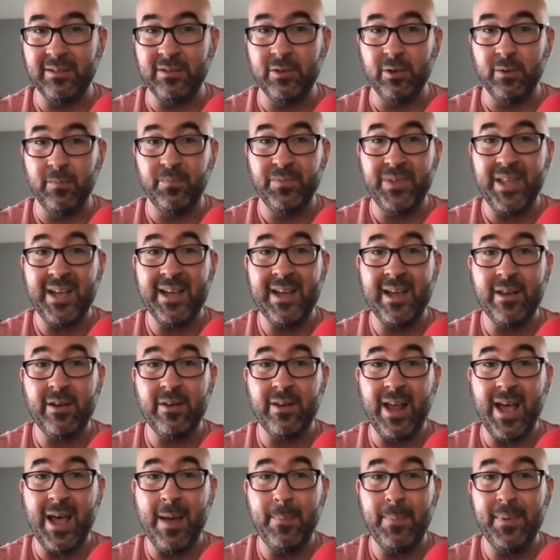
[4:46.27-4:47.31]
So that
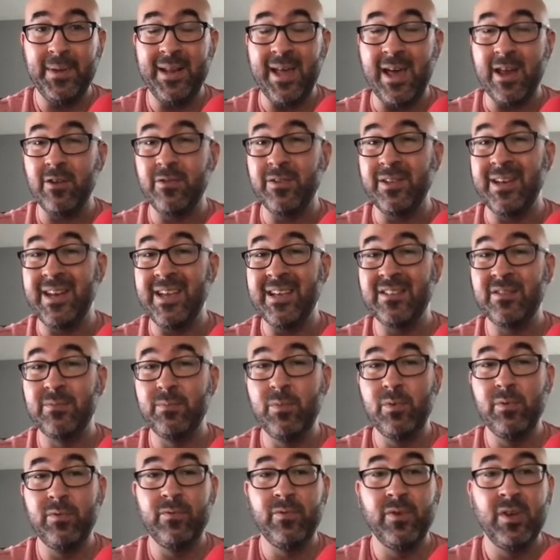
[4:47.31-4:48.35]
cannot happen, and on the next
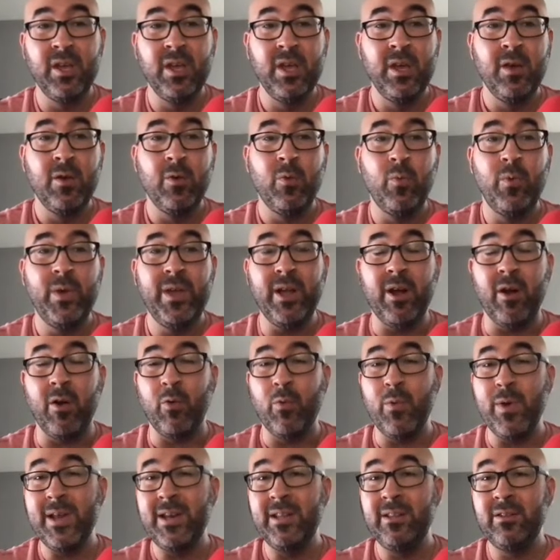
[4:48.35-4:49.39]
move, we are
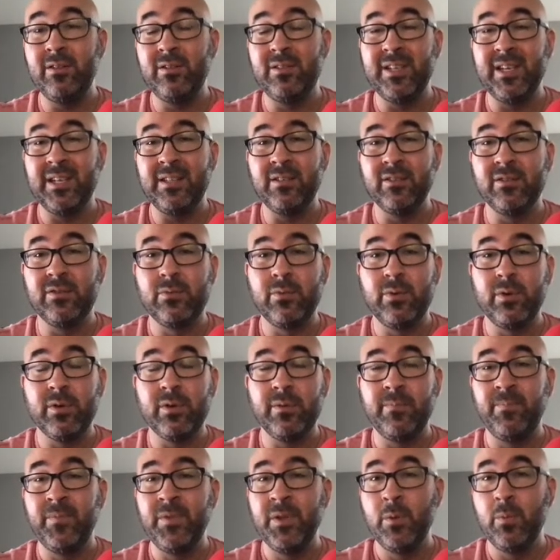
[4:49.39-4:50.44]
ready to take this rook.
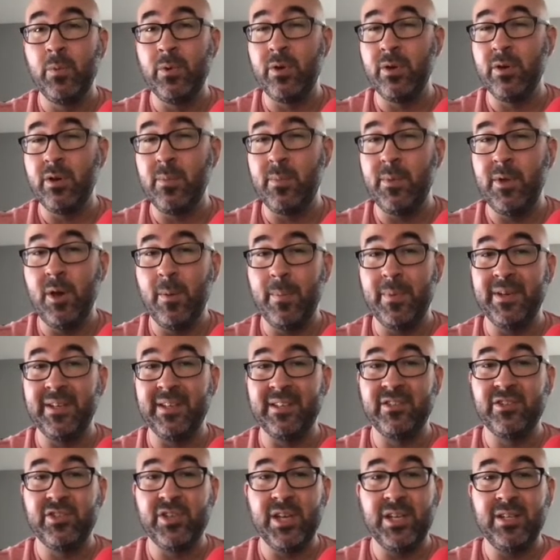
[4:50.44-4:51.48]
We're going to be up on
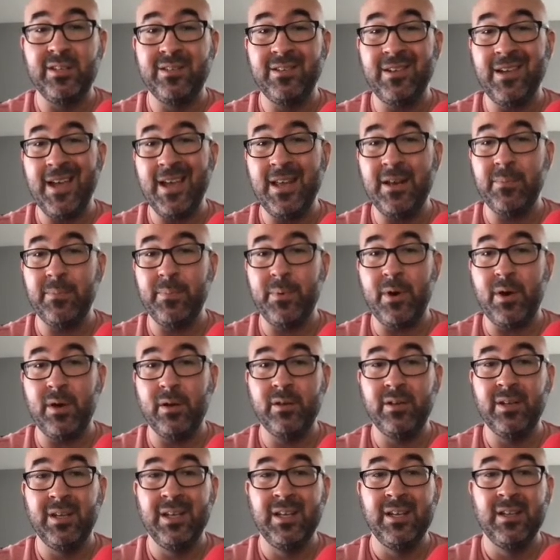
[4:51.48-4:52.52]
exchange and a
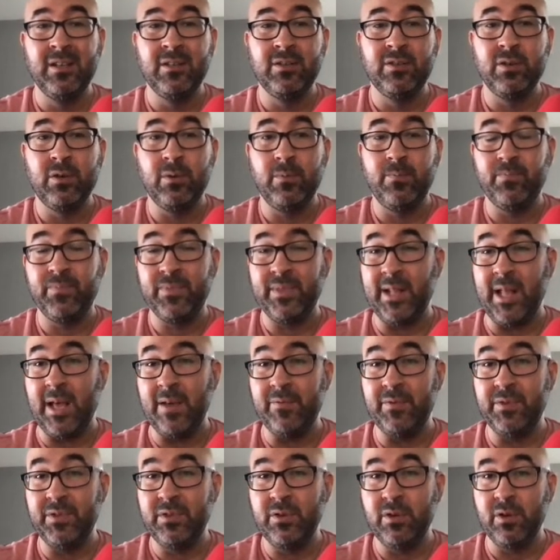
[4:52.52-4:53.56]
pawn, so
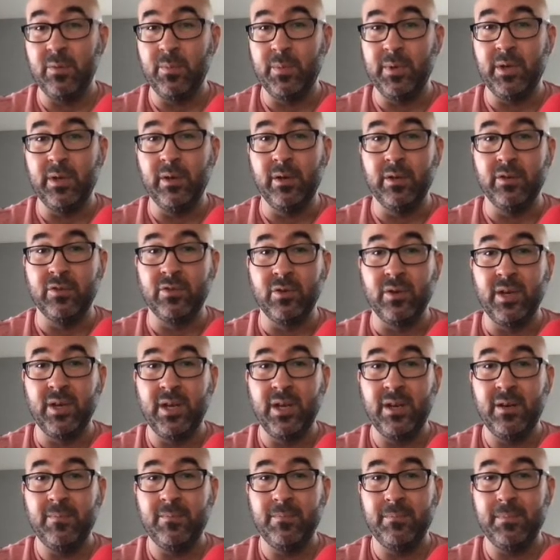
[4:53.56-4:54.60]
life is going to be good. So
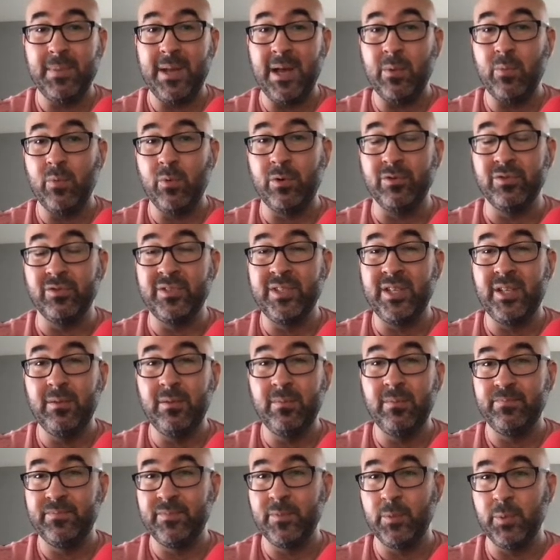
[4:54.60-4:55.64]
here, black will
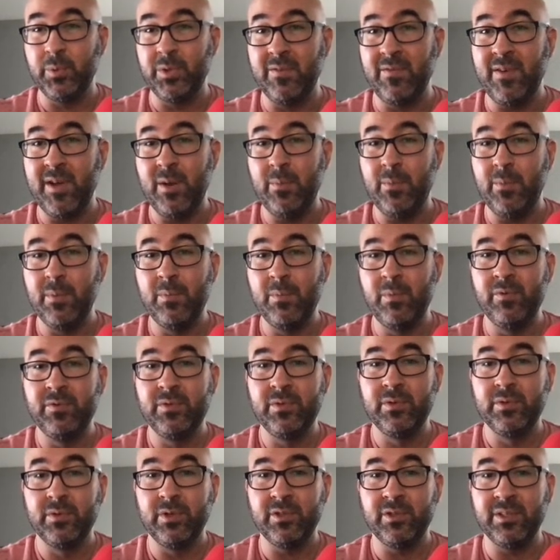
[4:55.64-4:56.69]
continue with developing moves
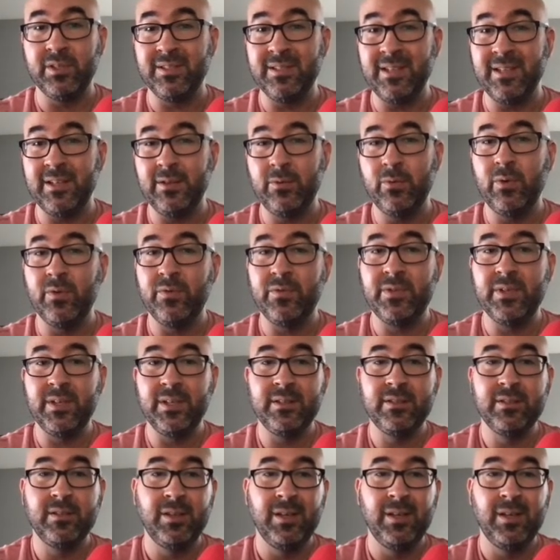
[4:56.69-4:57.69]
such as knight to f6.